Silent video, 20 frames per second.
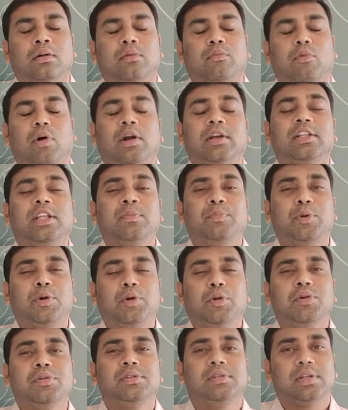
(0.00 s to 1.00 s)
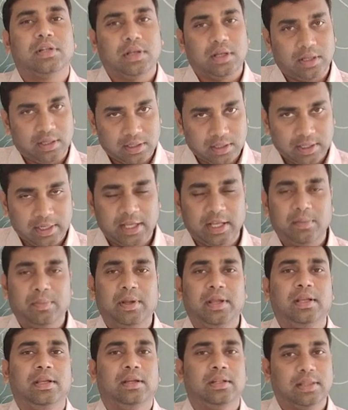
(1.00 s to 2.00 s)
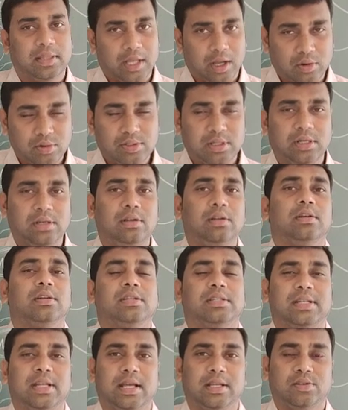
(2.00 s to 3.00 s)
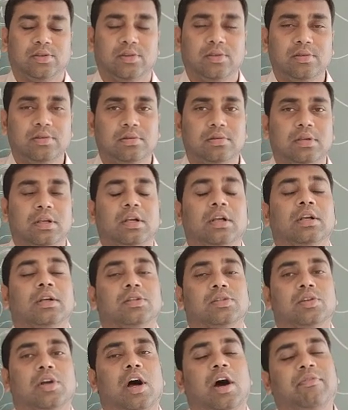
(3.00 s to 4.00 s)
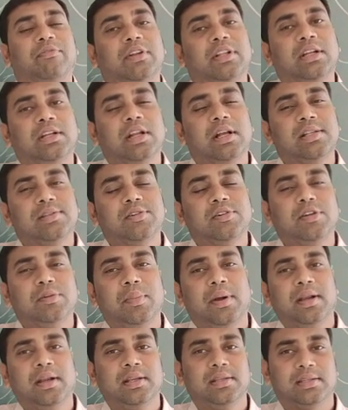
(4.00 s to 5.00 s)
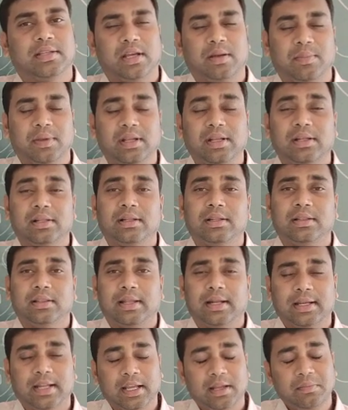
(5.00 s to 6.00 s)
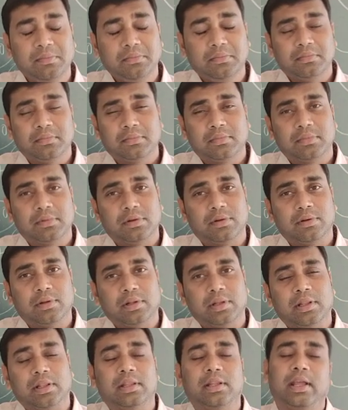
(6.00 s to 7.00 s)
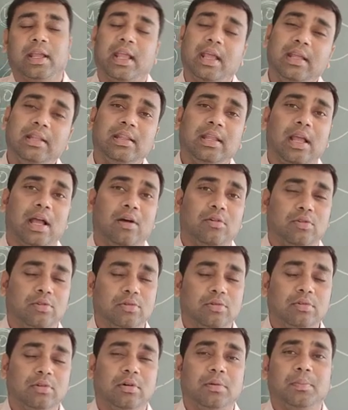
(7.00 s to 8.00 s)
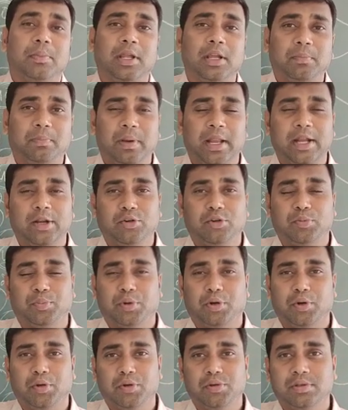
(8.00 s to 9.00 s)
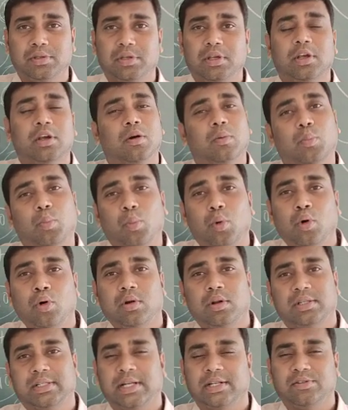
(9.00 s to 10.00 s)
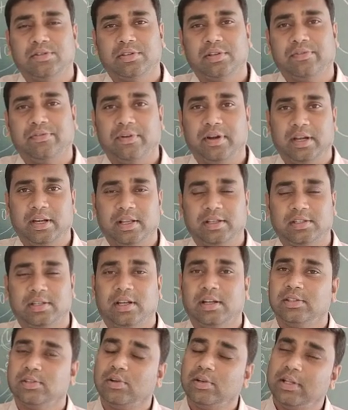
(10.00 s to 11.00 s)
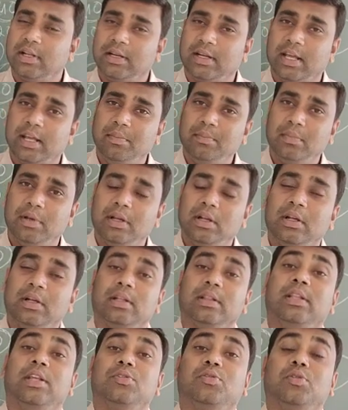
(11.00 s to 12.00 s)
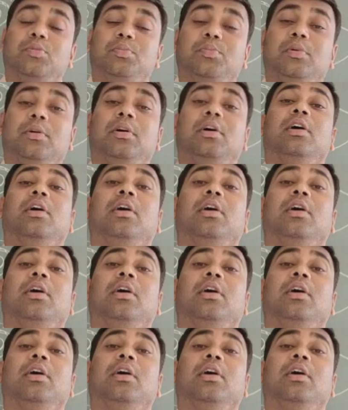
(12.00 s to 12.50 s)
what they produced nearby 1000 statues, so after that also demand is coming, that time again they have to make plan to produce more statues of Ganesha. So that time they should